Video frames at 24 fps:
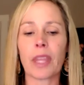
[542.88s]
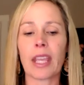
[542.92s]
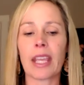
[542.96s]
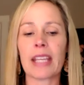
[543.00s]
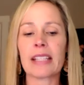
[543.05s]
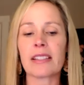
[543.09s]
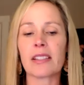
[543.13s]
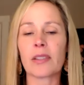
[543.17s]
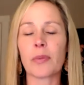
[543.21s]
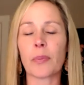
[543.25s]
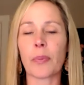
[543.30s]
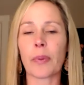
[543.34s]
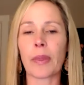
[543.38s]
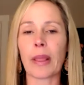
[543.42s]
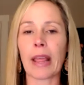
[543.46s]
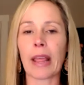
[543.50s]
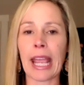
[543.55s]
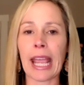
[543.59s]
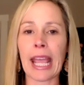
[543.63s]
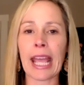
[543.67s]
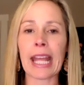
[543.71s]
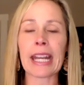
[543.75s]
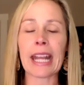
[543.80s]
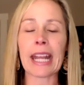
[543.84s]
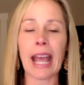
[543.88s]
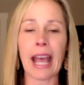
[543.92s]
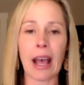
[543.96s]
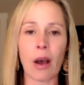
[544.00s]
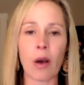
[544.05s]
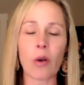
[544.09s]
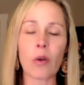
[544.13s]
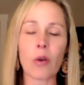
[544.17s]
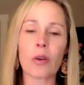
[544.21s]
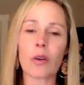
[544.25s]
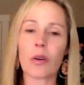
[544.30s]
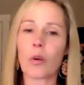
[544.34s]
is to plan
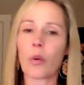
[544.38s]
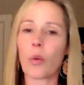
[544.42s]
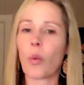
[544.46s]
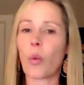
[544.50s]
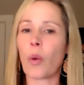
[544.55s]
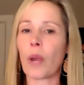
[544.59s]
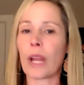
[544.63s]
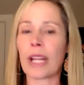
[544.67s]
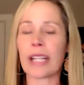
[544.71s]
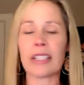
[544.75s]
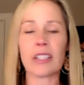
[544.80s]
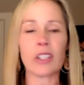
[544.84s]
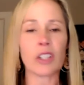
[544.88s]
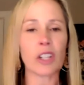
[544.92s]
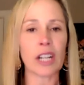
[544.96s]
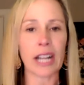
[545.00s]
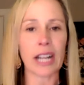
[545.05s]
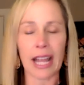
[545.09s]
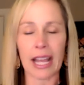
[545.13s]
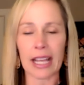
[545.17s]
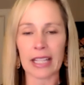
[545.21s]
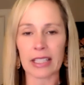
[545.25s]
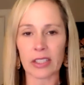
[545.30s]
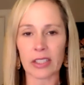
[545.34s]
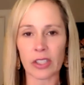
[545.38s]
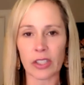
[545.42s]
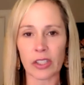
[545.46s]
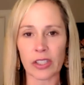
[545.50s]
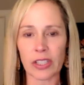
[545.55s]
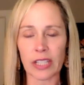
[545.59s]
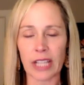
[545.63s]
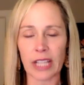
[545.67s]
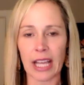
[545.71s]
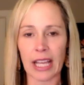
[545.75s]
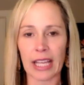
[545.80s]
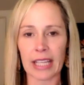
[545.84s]
out when you're going to
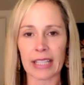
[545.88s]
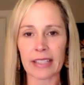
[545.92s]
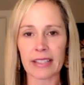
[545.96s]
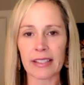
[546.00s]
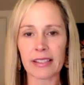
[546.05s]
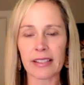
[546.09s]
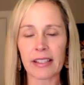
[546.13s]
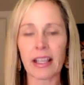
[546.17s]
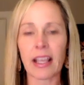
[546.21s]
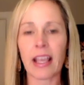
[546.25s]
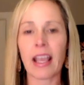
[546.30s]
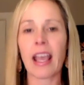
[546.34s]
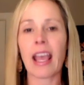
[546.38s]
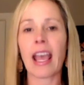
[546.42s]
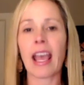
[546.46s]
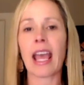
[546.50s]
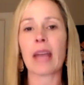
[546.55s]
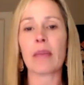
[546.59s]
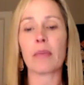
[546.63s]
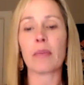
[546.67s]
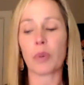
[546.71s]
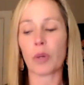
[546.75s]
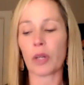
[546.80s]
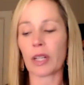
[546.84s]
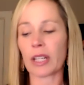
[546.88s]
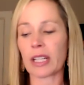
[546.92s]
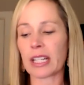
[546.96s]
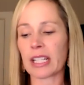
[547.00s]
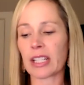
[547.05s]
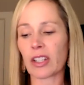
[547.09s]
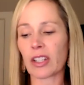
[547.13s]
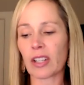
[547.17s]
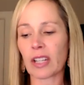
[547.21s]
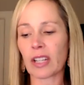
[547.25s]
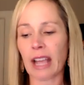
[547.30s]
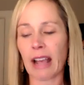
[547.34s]
exercise and put it in
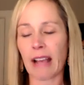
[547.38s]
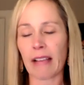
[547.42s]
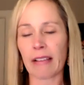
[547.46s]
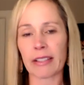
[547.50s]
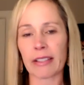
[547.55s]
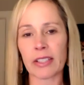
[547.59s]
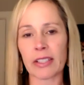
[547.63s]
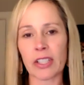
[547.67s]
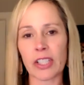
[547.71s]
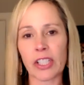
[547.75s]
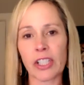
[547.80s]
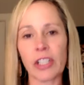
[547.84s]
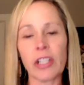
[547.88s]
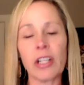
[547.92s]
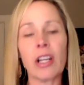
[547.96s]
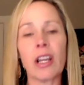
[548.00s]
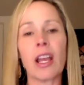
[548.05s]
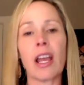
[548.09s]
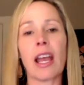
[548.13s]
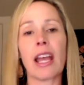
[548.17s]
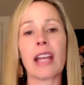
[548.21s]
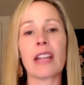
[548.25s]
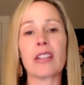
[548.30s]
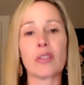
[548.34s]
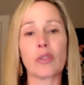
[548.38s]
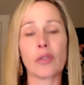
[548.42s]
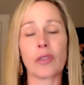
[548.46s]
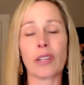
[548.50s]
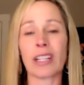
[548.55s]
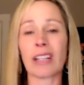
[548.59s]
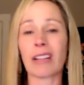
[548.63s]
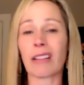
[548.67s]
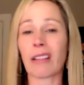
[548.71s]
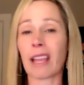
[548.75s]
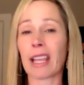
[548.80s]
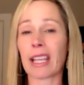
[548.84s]
your calendar and
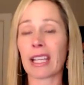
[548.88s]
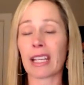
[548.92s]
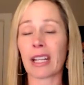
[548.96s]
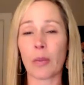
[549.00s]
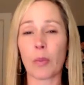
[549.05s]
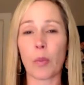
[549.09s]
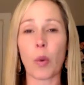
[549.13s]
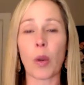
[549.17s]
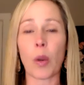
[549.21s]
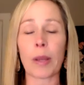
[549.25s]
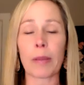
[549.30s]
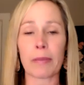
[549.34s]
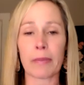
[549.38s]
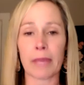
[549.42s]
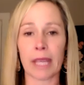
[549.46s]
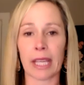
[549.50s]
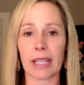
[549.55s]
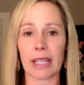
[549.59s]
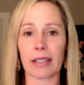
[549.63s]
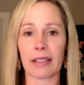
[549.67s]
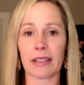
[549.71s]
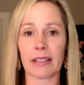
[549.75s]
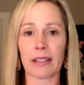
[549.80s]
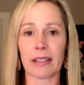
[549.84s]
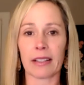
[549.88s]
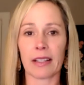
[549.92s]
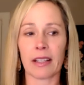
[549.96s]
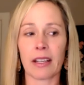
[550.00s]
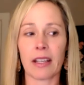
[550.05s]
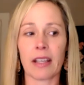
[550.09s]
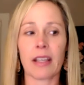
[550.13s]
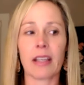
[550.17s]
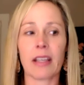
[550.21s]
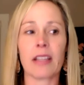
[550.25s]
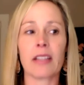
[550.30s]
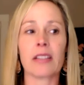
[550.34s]
treat it like an appointment.
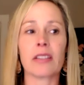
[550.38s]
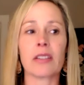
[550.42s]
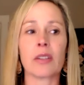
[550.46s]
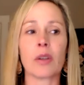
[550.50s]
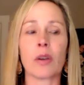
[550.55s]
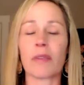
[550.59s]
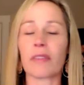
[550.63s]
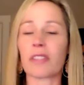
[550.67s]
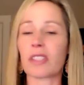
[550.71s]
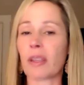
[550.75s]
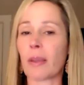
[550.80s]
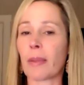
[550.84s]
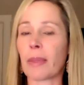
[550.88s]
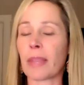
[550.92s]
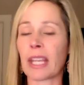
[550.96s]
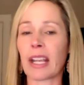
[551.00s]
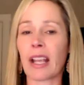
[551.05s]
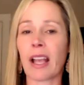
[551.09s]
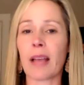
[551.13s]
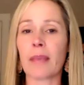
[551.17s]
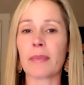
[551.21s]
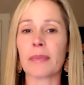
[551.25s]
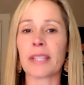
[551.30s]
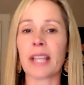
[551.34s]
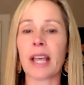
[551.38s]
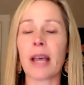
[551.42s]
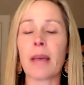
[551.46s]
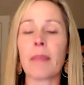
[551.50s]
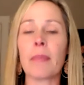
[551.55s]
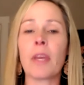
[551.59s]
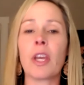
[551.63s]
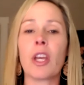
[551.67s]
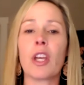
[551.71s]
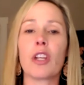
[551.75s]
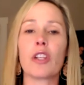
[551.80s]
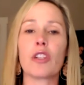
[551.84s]
So if something comes up,
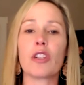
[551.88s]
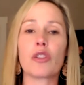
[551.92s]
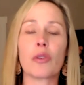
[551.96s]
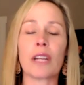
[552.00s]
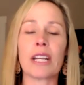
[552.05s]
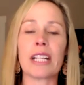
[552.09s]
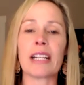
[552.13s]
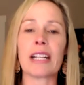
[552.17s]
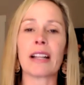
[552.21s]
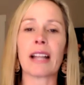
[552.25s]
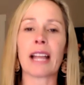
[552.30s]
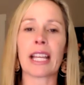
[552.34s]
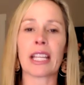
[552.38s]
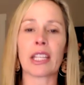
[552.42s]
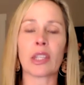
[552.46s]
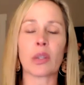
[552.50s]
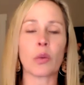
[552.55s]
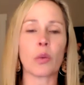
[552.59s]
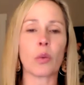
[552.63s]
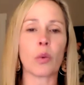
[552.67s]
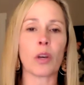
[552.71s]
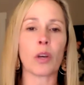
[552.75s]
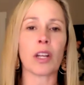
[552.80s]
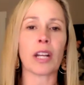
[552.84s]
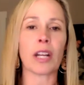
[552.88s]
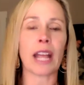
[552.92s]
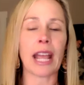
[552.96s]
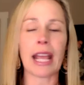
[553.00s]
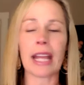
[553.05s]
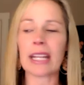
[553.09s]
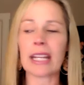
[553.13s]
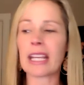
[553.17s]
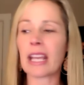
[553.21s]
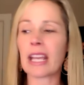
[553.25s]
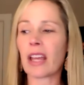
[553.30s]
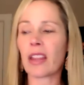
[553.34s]
treat it like you would
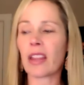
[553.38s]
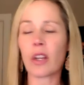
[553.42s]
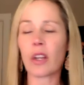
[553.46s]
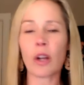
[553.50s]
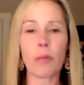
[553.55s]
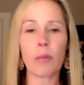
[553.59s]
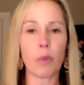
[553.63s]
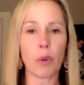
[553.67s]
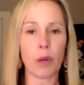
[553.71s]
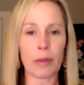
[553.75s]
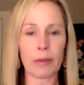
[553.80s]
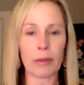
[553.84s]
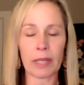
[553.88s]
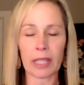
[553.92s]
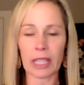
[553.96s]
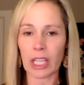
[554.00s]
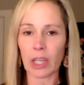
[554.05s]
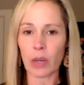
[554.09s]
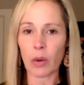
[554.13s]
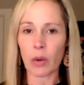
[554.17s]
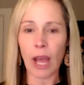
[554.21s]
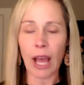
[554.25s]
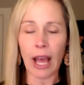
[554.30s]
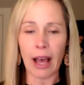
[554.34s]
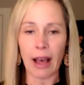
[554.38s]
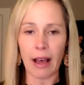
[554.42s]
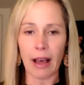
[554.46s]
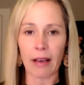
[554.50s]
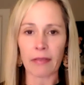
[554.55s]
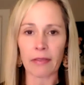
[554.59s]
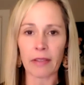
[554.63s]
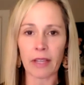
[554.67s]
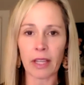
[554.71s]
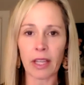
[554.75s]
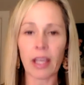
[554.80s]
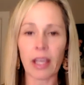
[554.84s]
any other appointment you
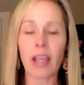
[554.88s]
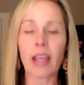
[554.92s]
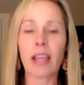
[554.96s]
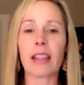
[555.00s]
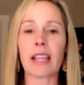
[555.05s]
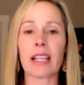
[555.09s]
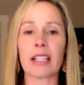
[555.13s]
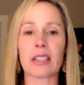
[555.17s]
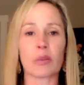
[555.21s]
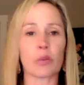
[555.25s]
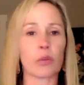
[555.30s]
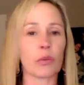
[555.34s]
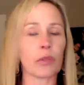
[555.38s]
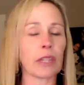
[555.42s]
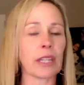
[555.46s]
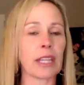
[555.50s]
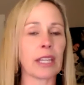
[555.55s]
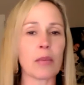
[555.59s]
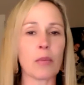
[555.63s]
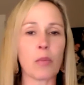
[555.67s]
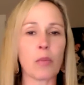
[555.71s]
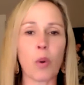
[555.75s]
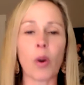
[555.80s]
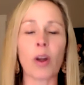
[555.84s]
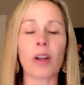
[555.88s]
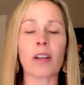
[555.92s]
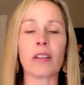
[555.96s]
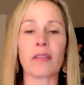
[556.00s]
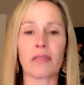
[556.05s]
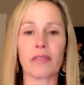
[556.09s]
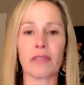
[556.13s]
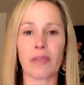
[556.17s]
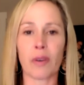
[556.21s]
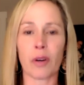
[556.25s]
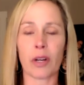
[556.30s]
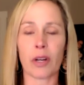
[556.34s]
have that's really
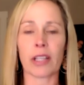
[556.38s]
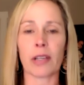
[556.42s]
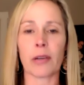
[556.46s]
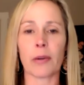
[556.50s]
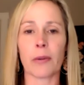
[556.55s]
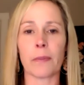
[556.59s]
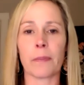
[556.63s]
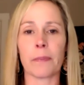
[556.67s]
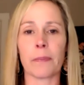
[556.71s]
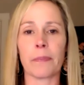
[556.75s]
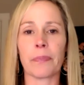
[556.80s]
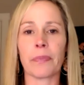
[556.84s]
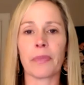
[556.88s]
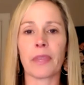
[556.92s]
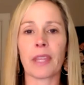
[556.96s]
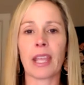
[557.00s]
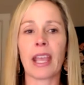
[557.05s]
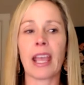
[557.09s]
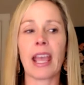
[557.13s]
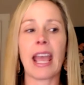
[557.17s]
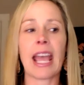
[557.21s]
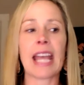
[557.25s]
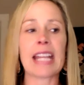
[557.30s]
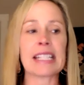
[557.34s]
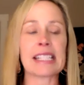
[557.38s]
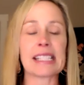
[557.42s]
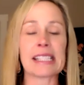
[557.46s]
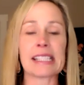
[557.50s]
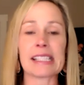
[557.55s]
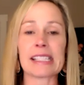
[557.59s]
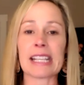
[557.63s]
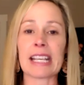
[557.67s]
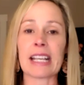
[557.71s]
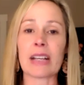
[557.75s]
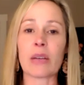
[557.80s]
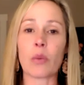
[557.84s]
important for you, and
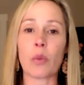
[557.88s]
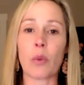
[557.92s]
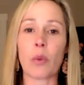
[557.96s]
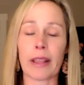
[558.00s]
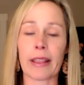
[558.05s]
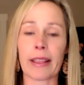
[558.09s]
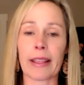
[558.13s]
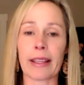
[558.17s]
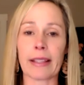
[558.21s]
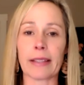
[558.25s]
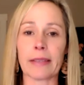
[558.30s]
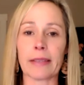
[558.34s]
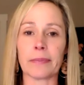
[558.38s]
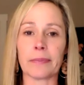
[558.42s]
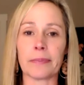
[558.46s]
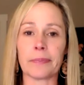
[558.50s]
stick with it.